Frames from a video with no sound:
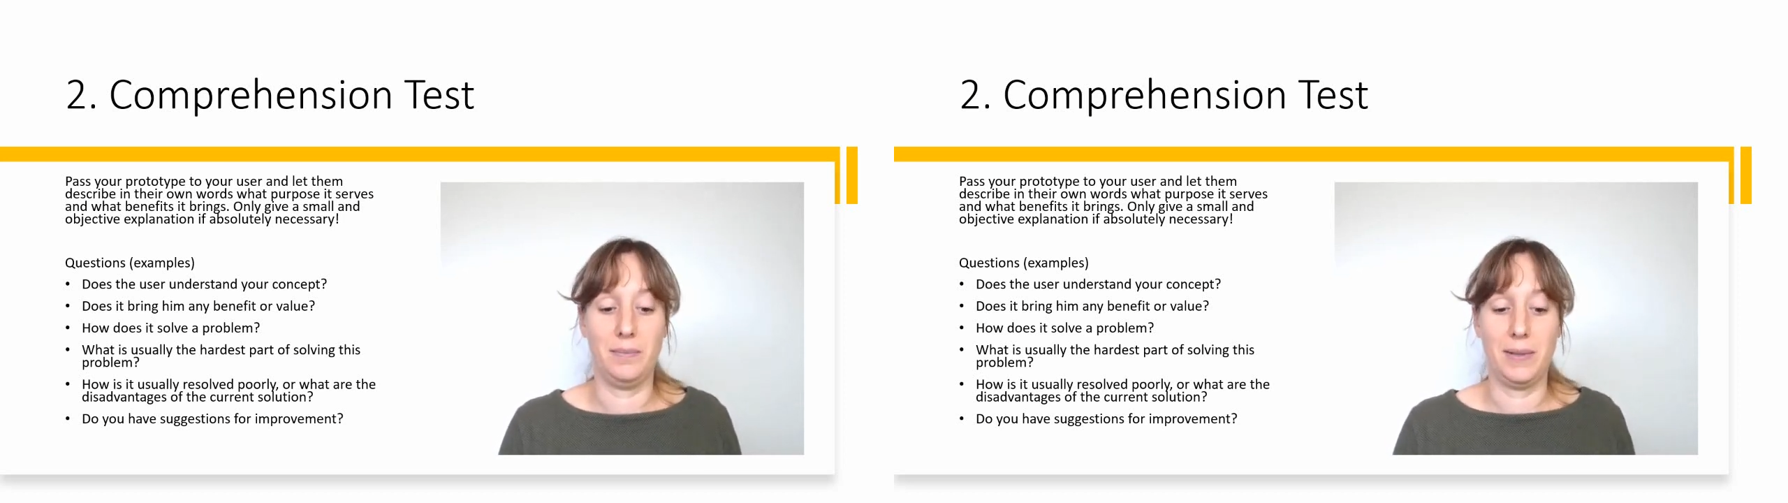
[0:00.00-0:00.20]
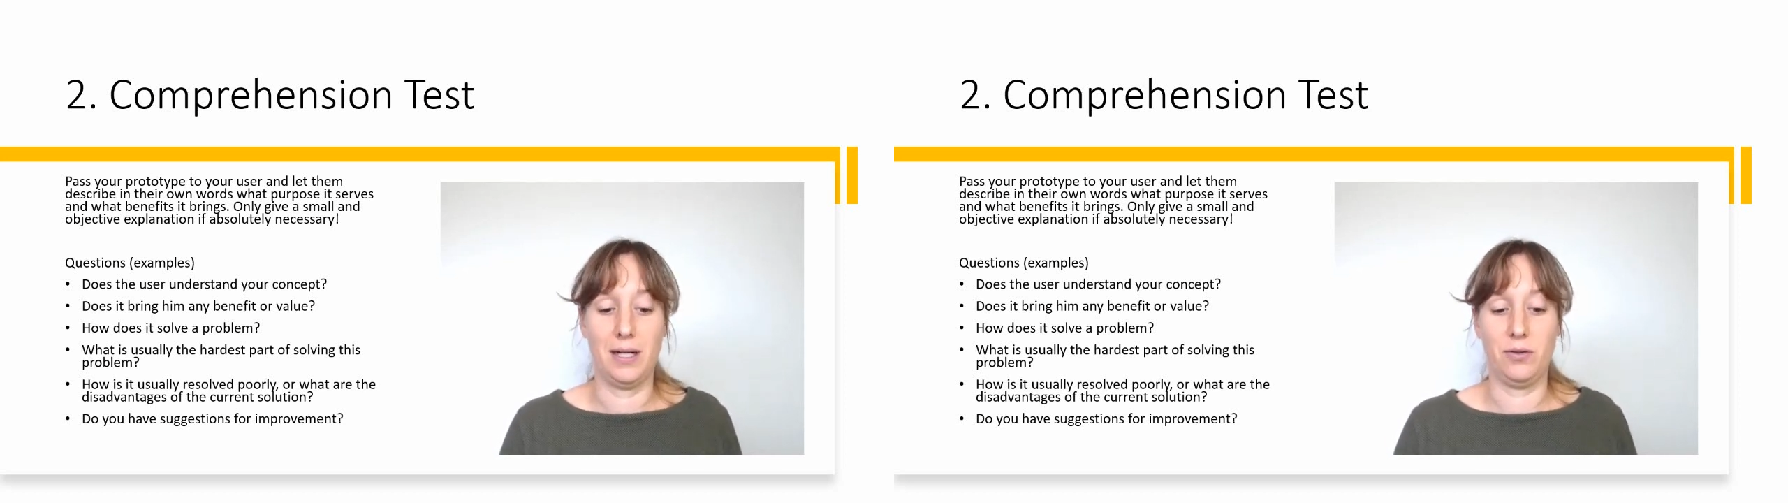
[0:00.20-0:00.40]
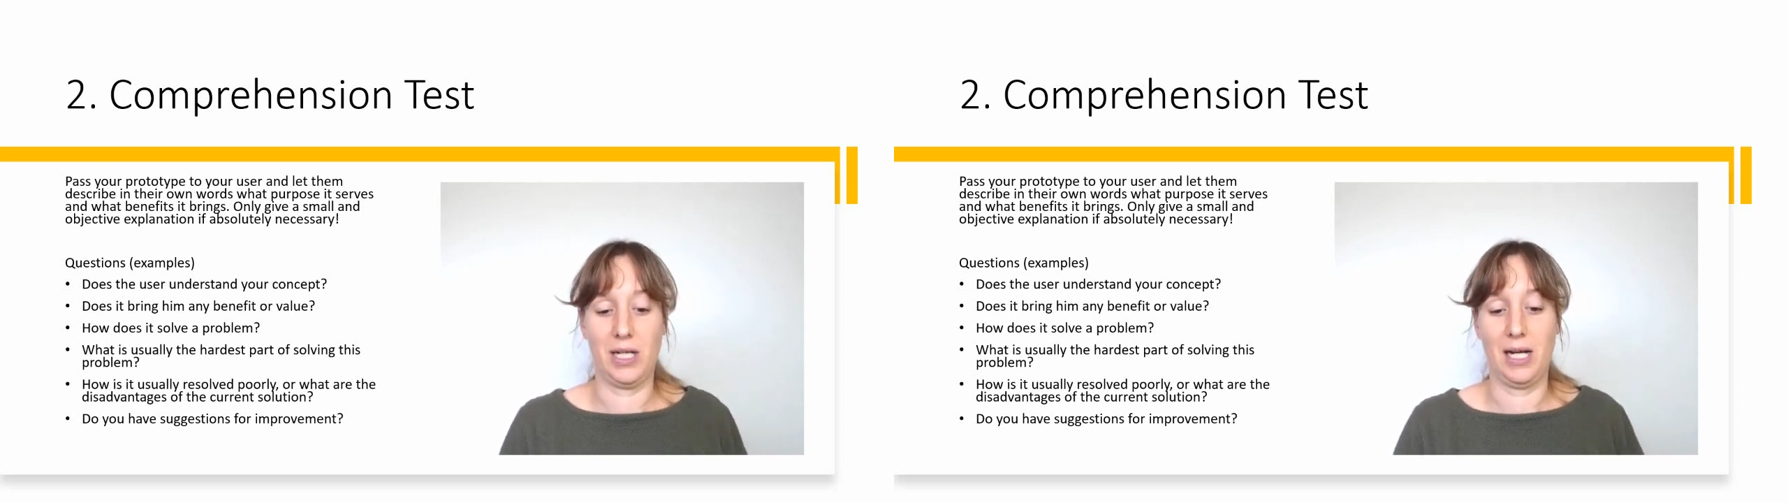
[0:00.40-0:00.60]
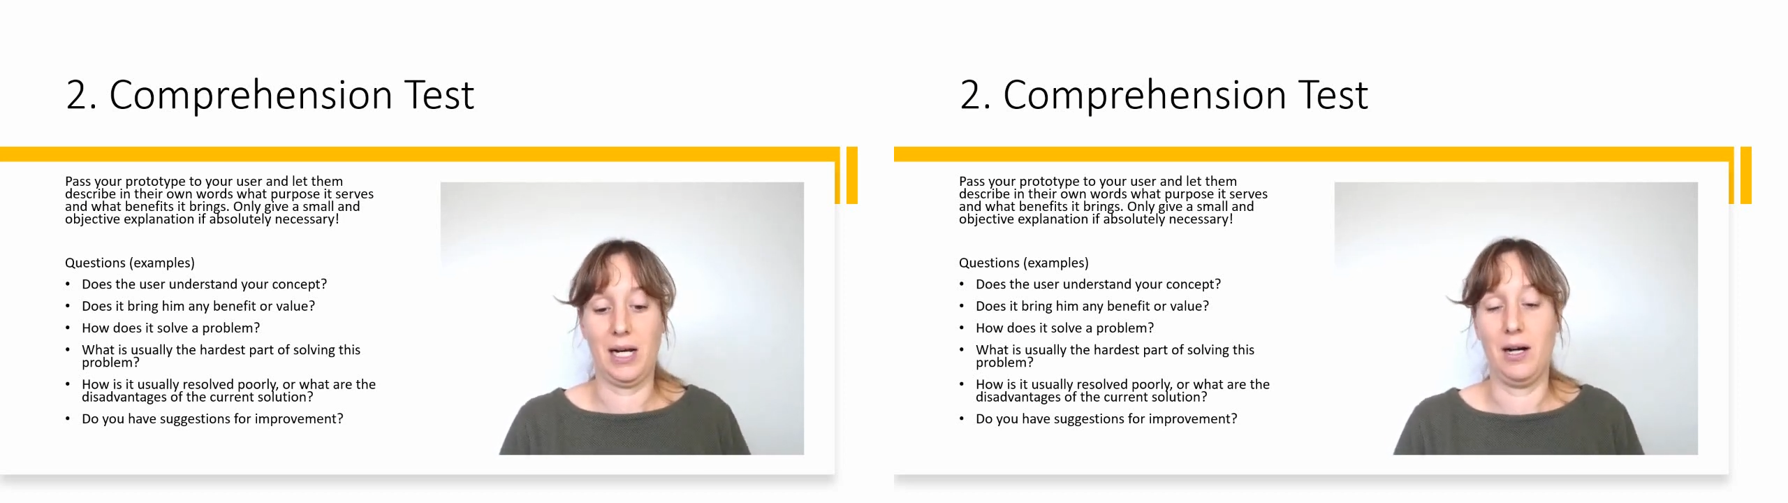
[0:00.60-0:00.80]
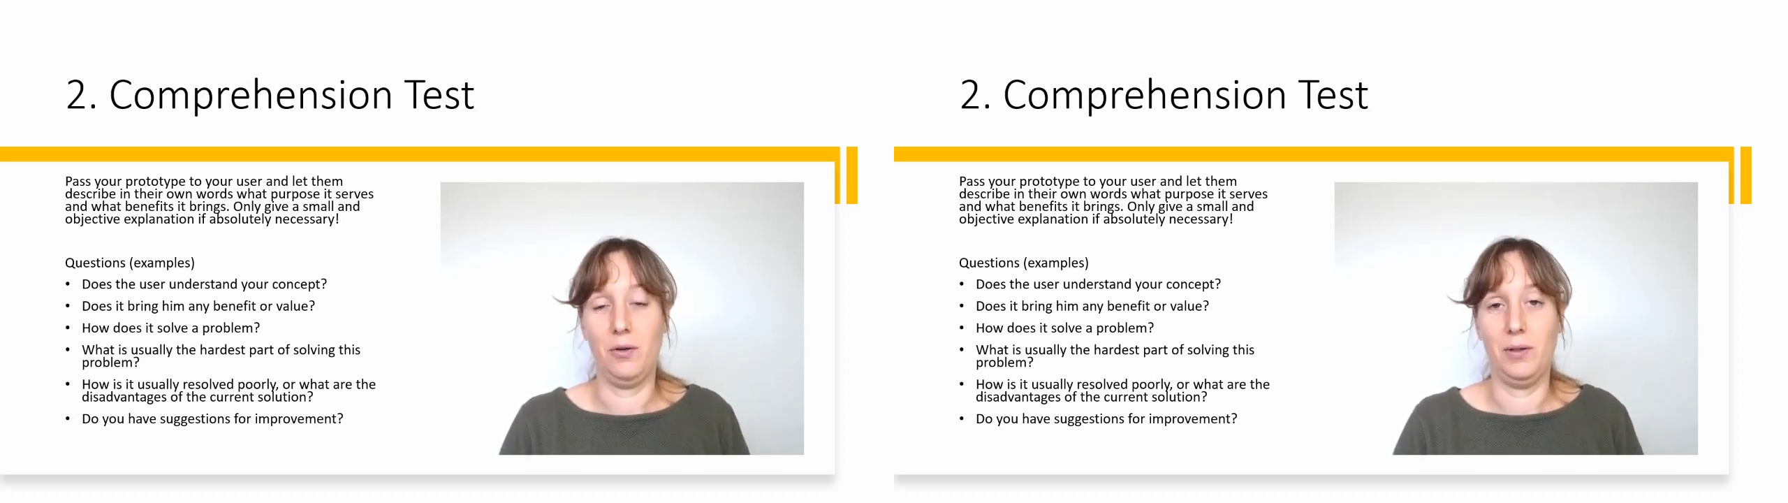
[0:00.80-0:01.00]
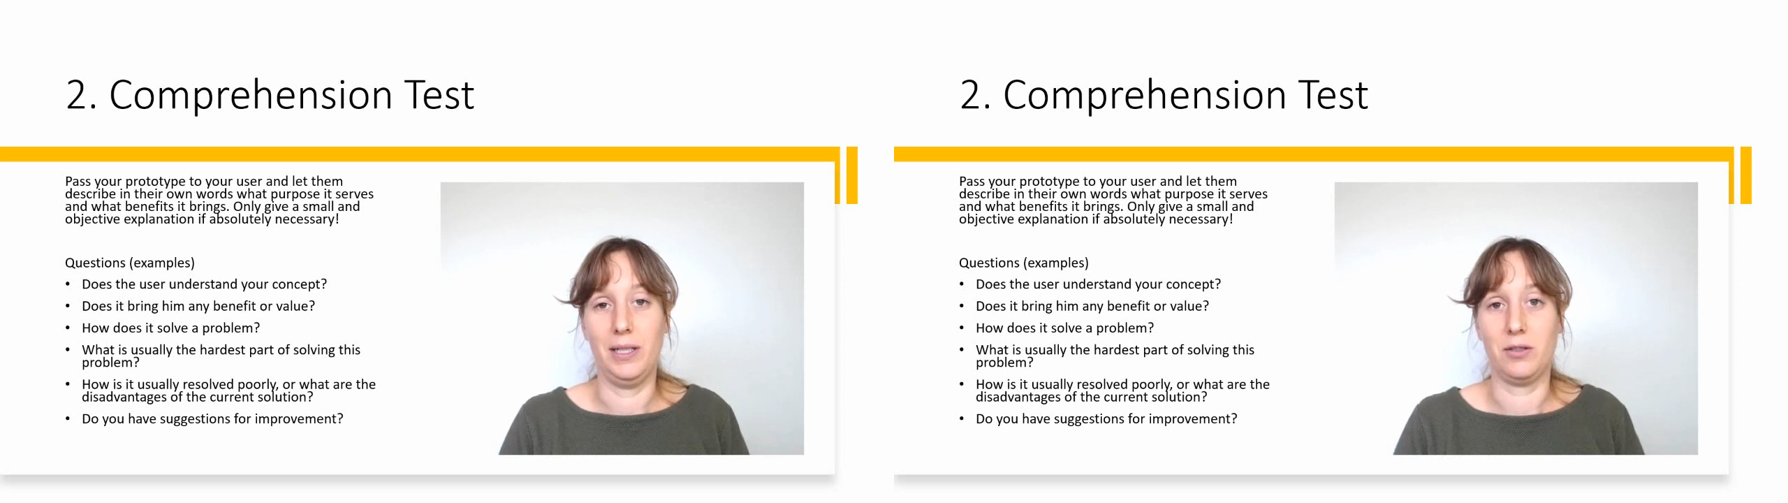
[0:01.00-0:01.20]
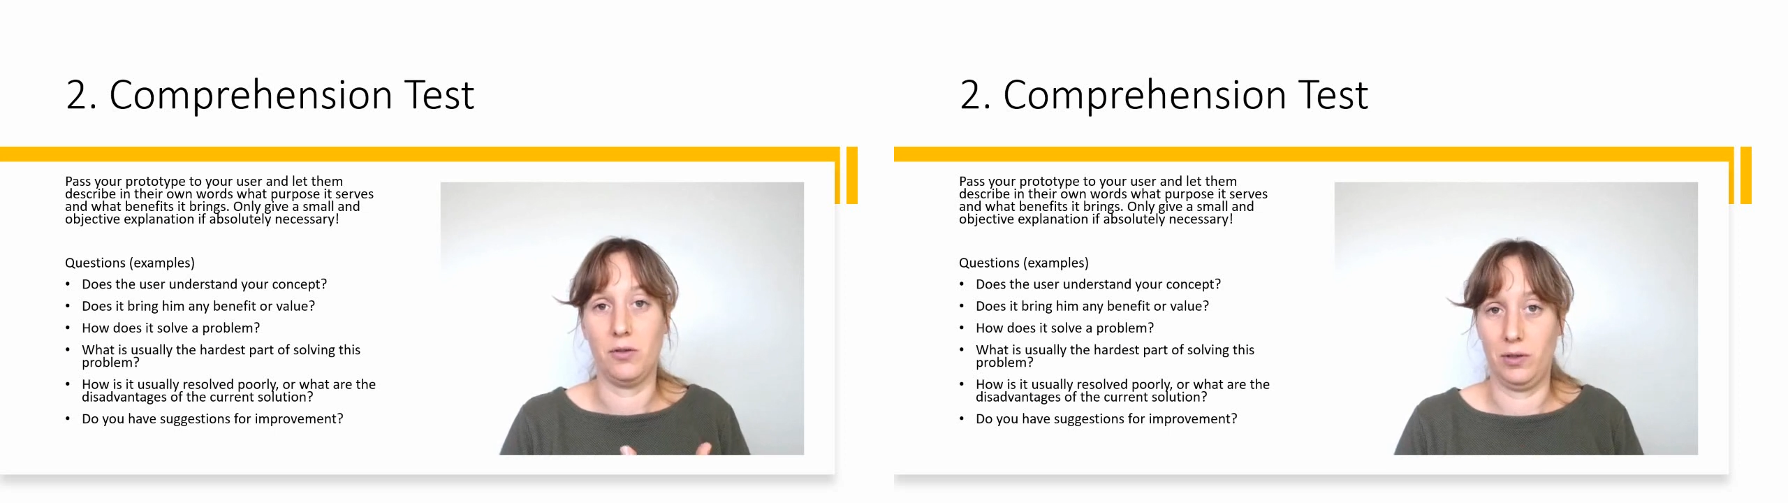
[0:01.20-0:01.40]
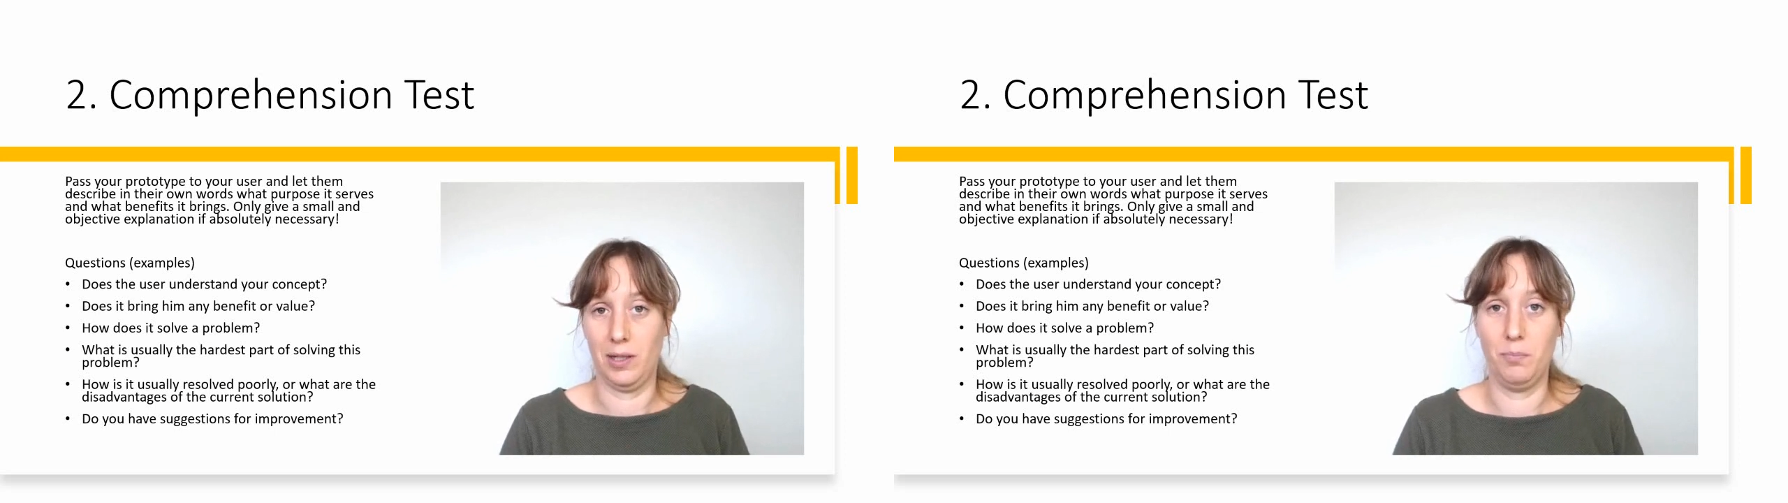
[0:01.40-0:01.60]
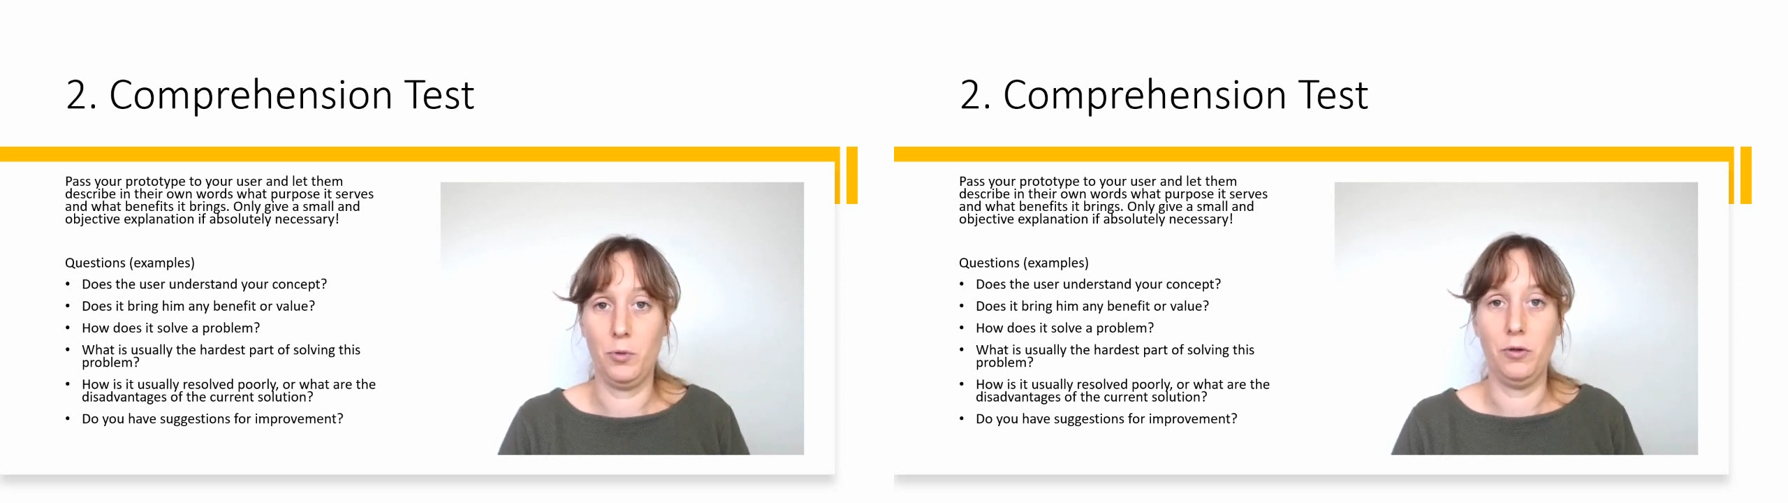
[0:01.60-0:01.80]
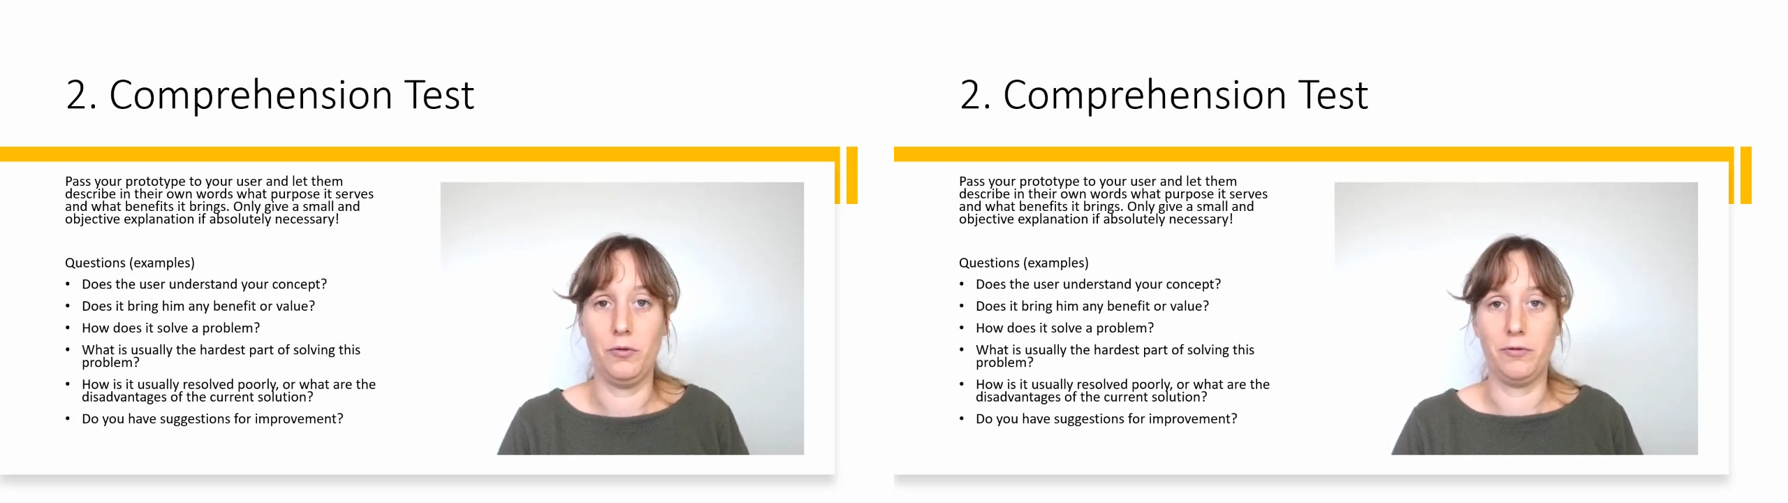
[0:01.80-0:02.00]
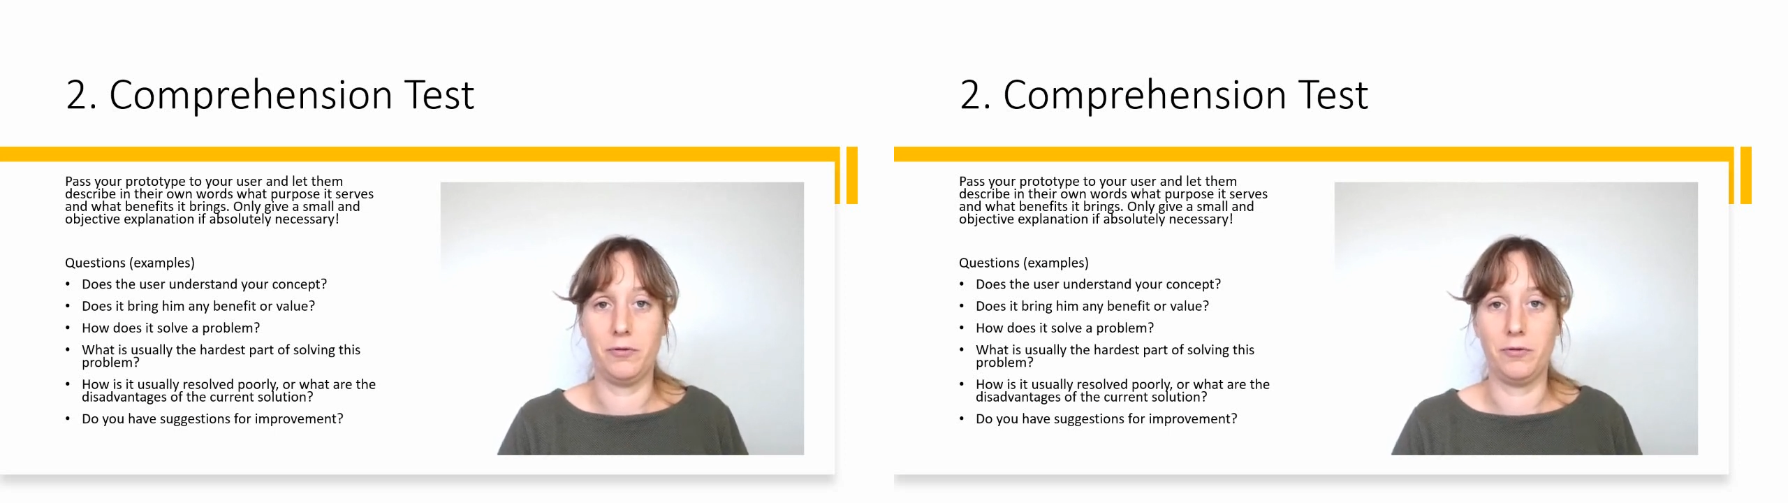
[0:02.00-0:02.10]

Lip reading: about how it could improve?